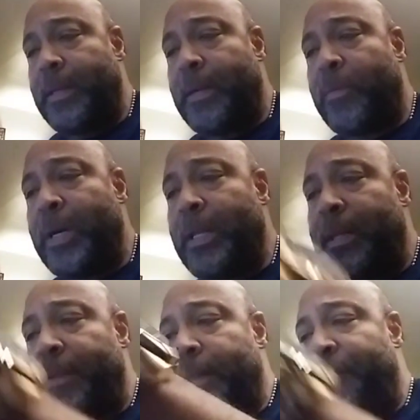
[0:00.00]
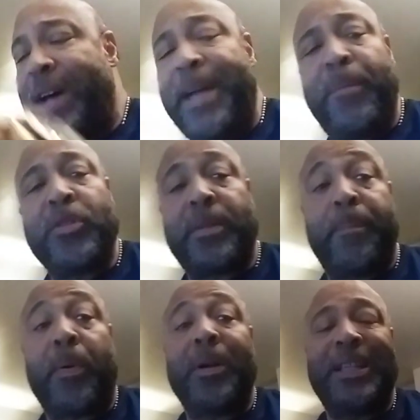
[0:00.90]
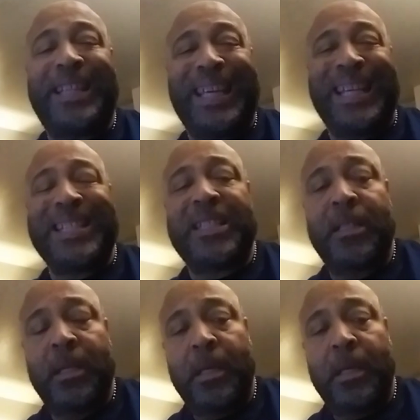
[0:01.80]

the one the, the five most important things